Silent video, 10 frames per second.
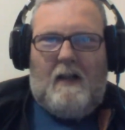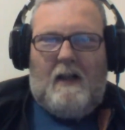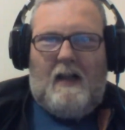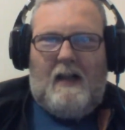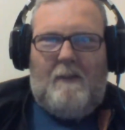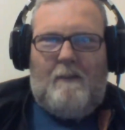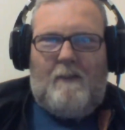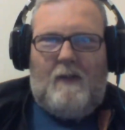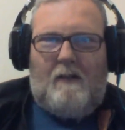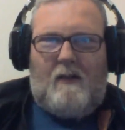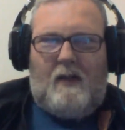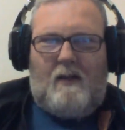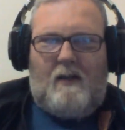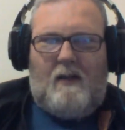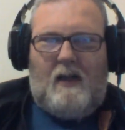I
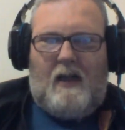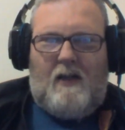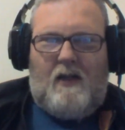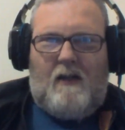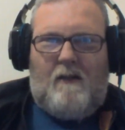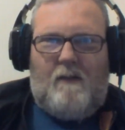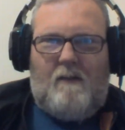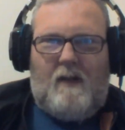sort of